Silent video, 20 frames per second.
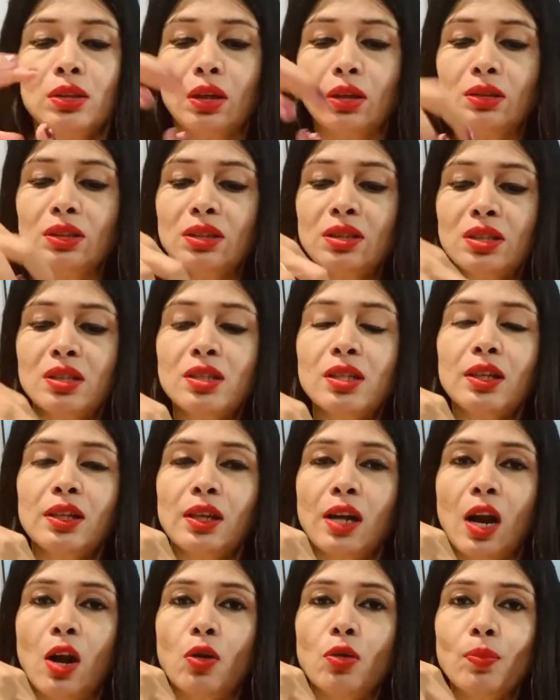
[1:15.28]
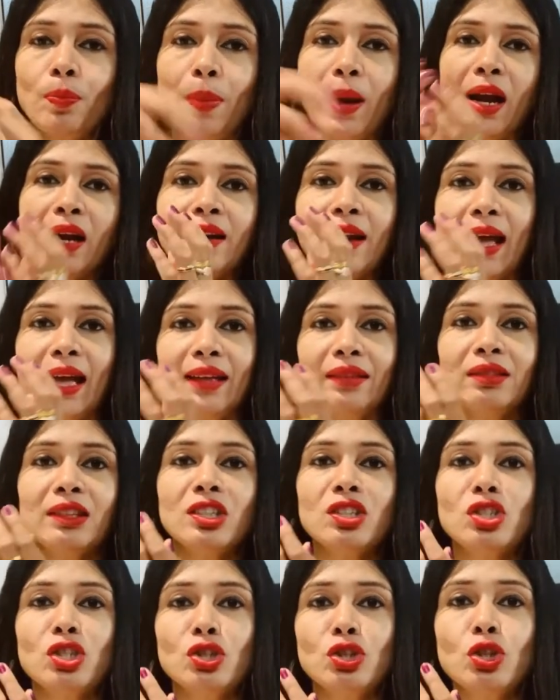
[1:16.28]
this is the crown part and
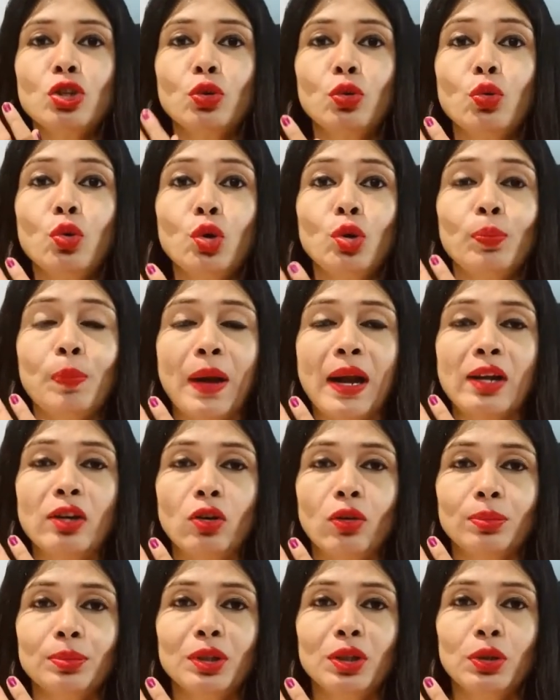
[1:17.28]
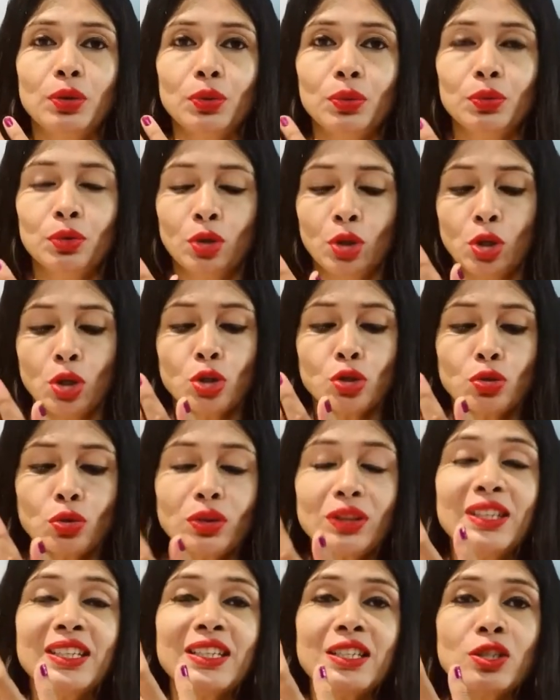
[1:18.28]
this is the root part of the tooth. So
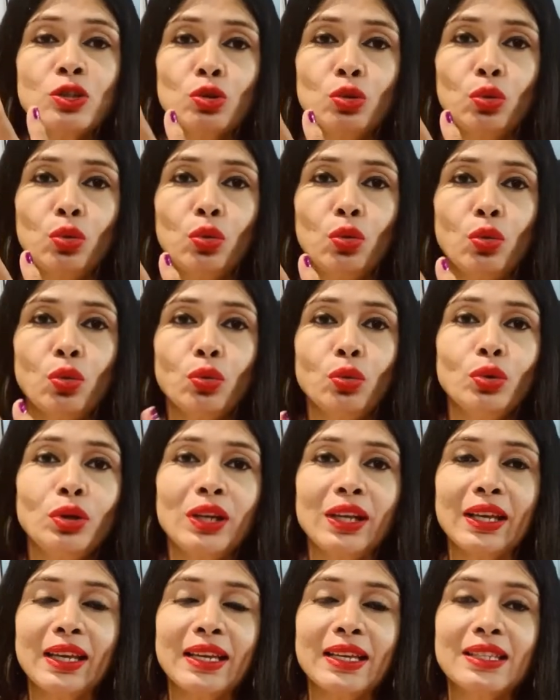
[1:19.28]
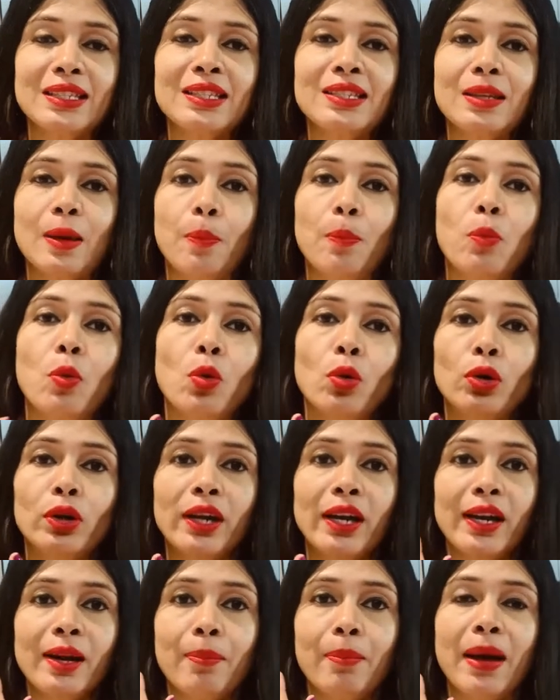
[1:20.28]
this root is
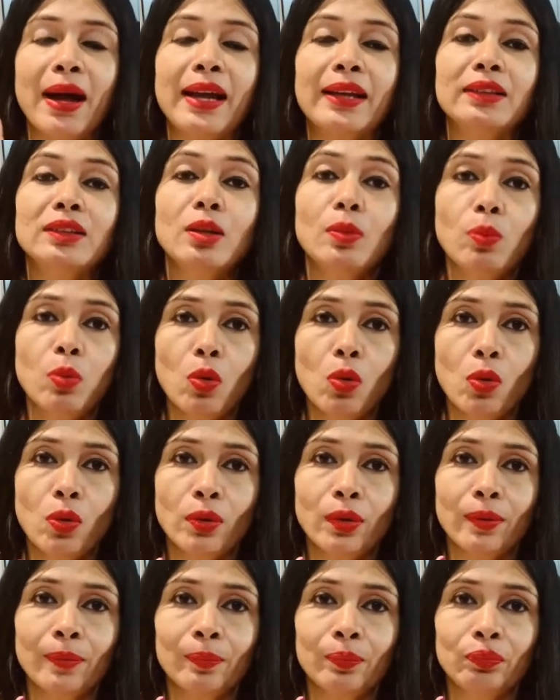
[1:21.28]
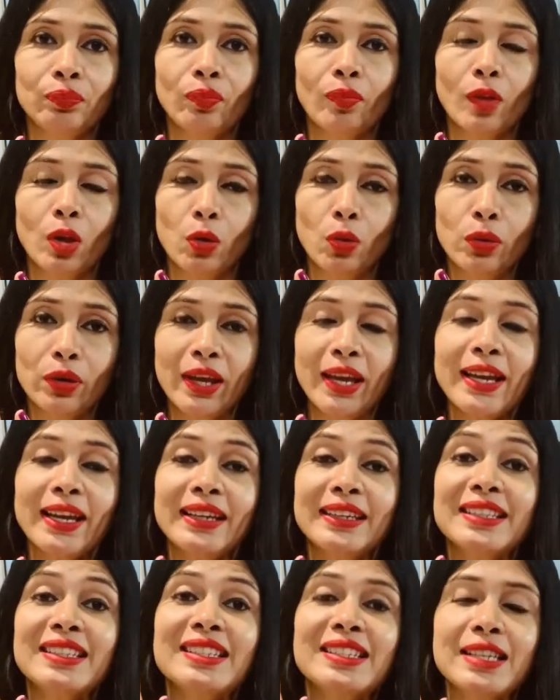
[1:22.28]
supported by the bone. Okay,
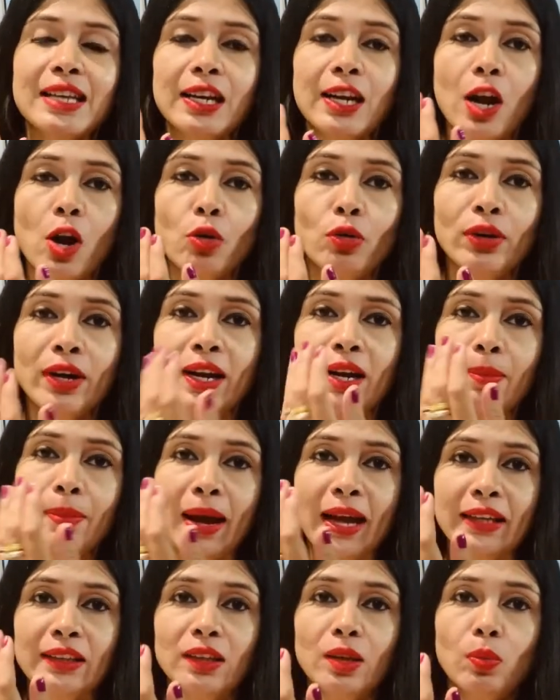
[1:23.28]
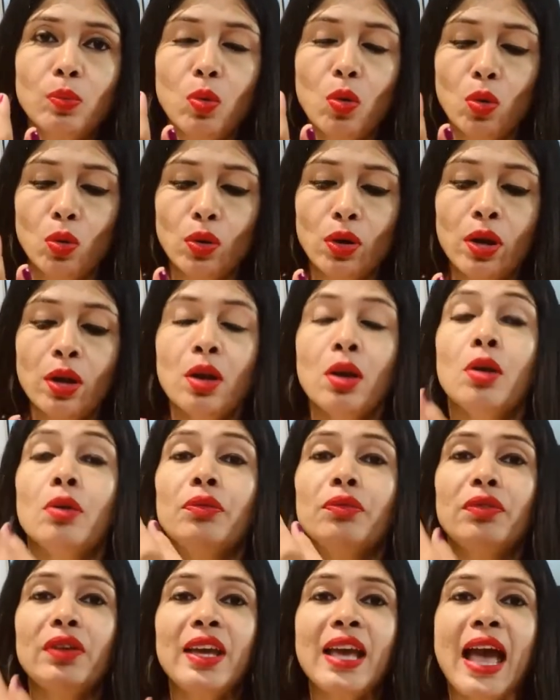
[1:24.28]
it is surrounded by the bone.
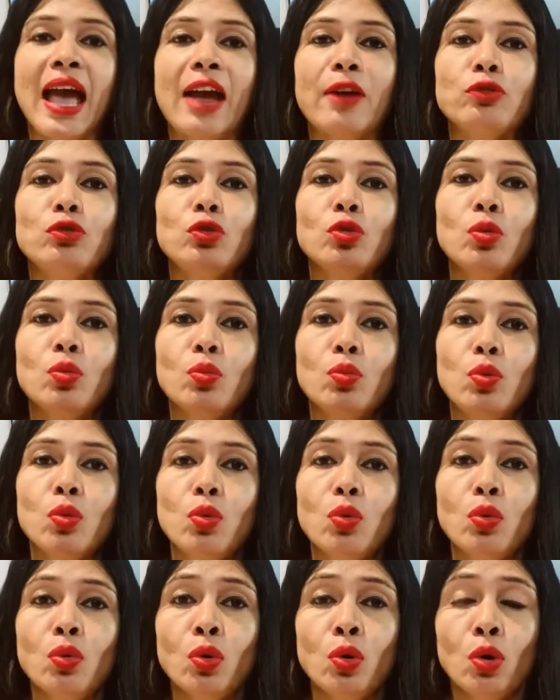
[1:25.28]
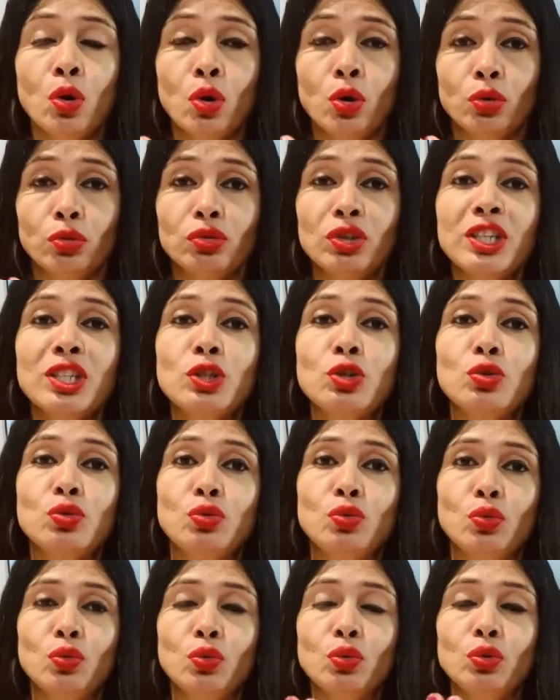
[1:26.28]
We have to move this
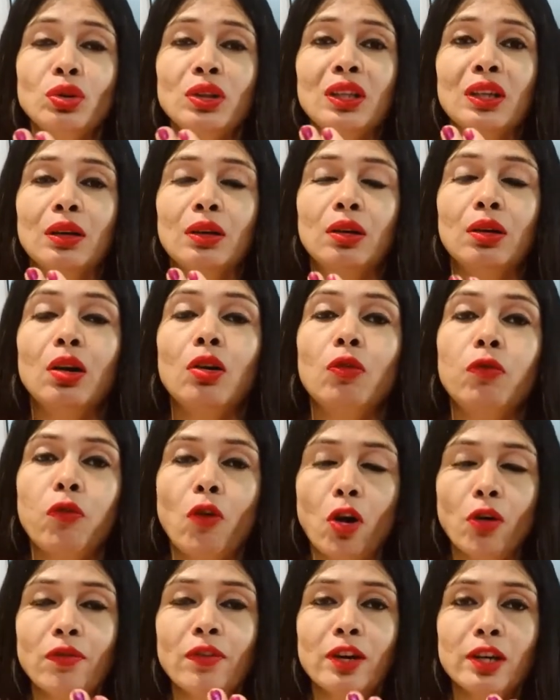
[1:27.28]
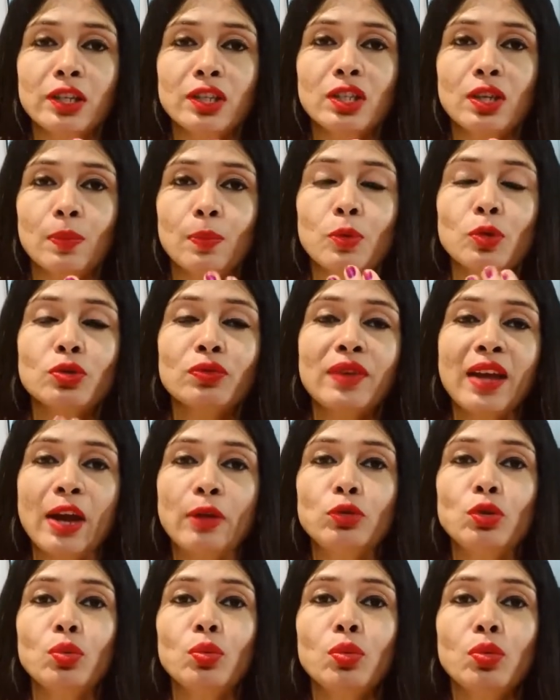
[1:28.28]
tooth forward. Suppose we
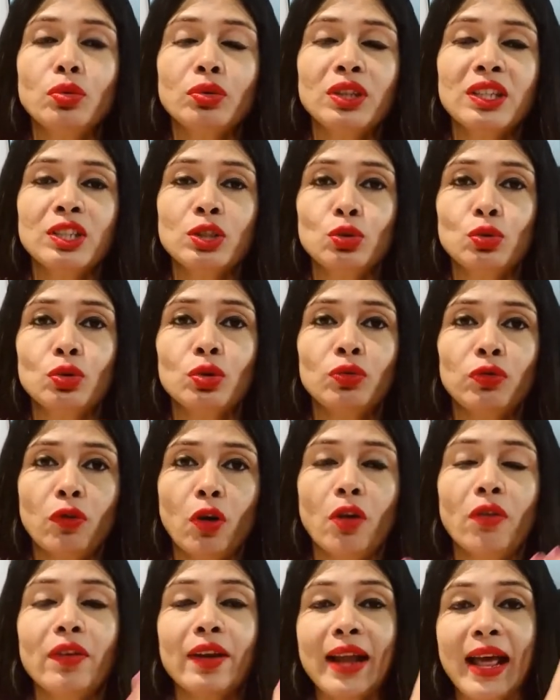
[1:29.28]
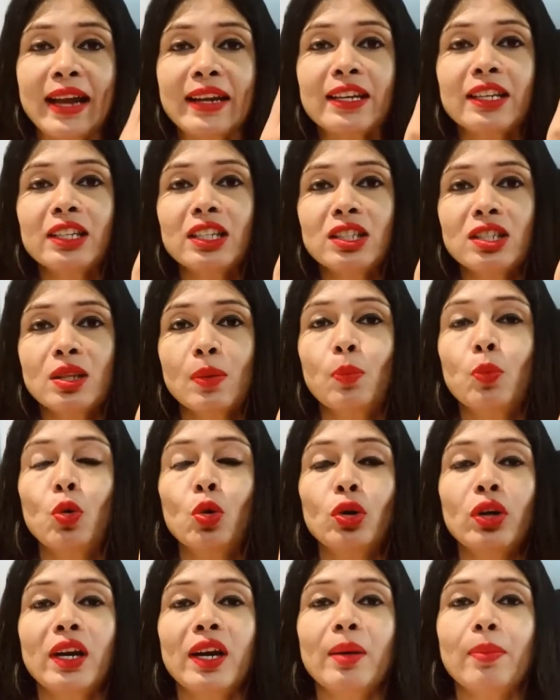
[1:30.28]
have to move this tooth forward and it is
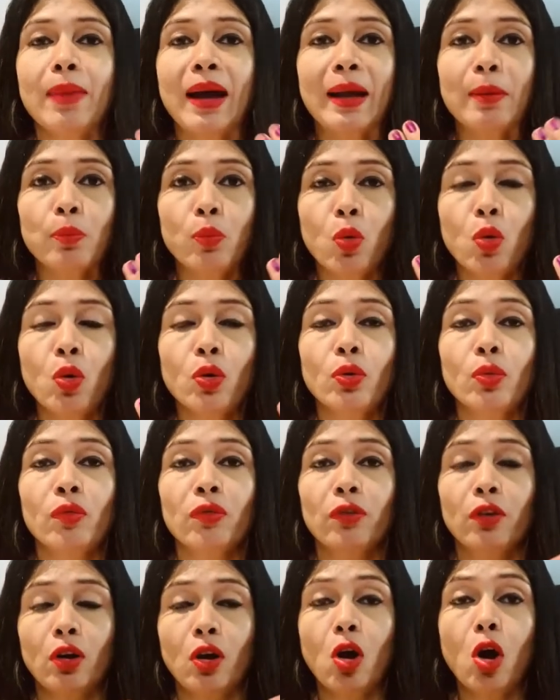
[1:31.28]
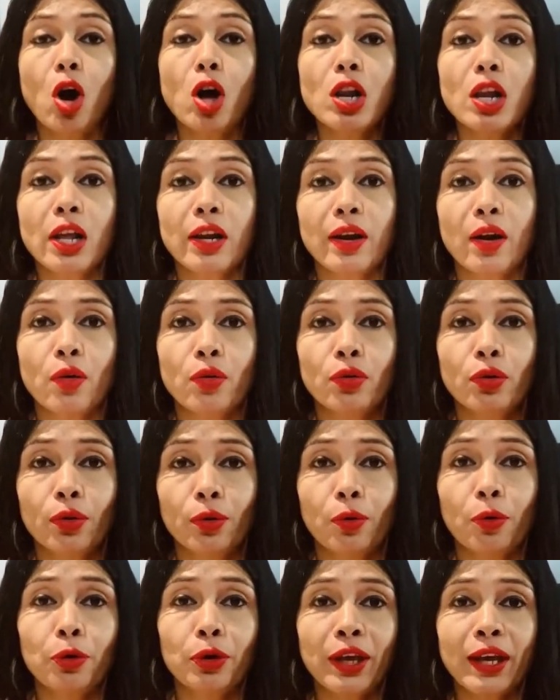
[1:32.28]
supported by bone all around.
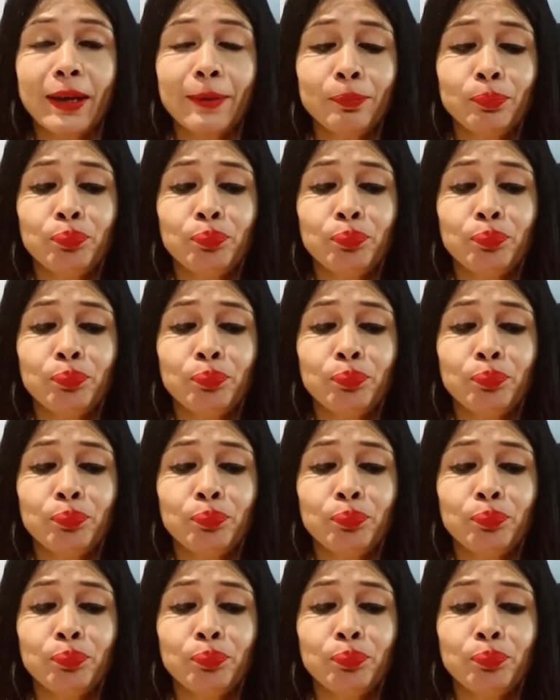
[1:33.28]
Okay,